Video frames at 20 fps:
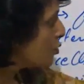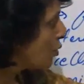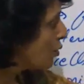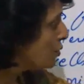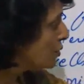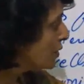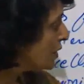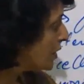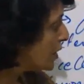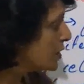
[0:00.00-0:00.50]

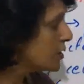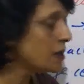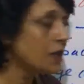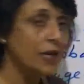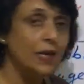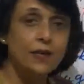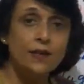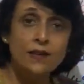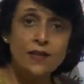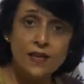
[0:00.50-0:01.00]
shown this
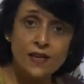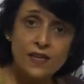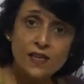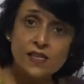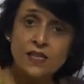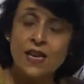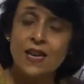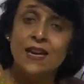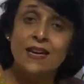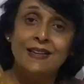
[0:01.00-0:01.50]
in
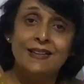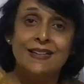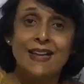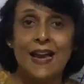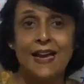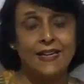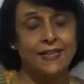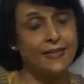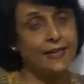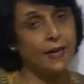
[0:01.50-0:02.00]
this
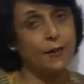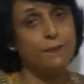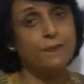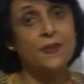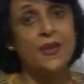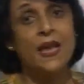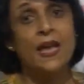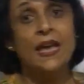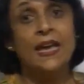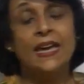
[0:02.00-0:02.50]
diagram.
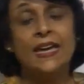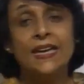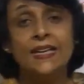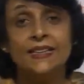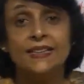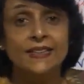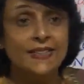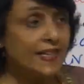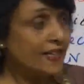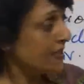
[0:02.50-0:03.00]

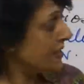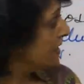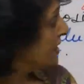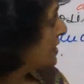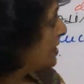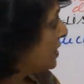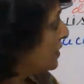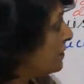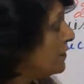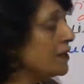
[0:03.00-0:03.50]
This
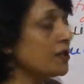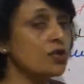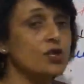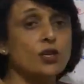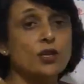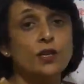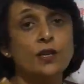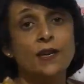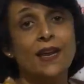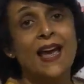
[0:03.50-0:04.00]

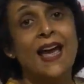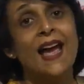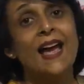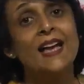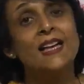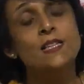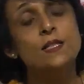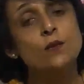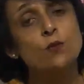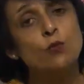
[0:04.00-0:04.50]
division
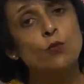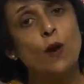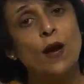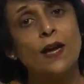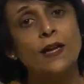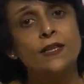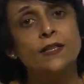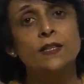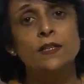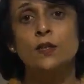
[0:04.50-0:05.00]
has
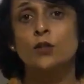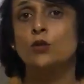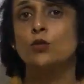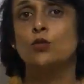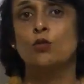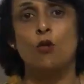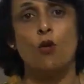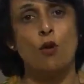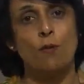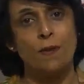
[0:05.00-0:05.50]
one
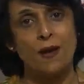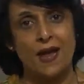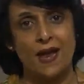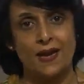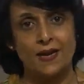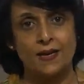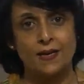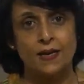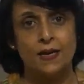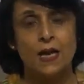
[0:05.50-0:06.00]

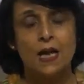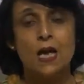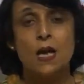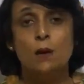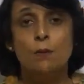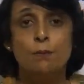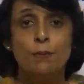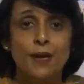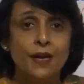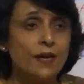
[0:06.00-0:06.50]
drawback,
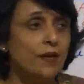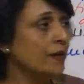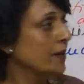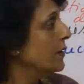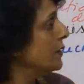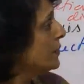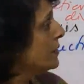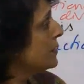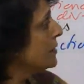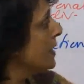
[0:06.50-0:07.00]

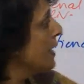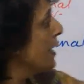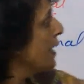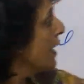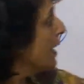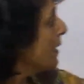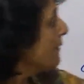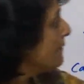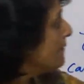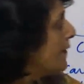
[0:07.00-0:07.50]
because
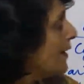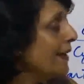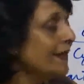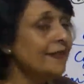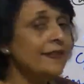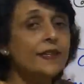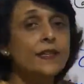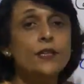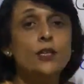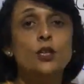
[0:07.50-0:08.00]
when
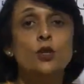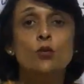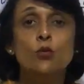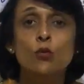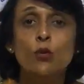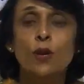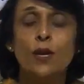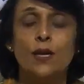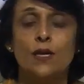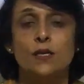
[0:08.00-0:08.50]
the
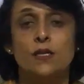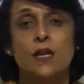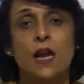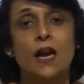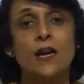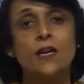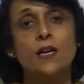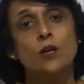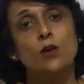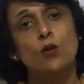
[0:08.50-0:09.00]
nucleus
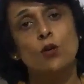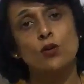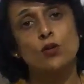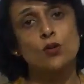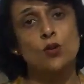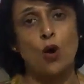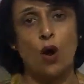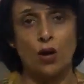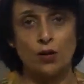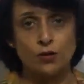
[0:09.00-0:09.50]

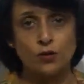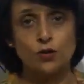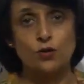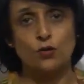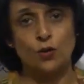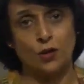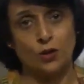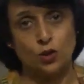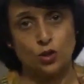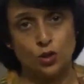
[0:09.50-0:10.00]
undergoes
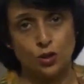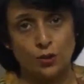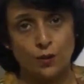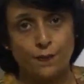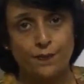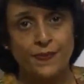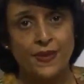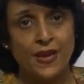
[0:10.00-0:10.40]
constriction,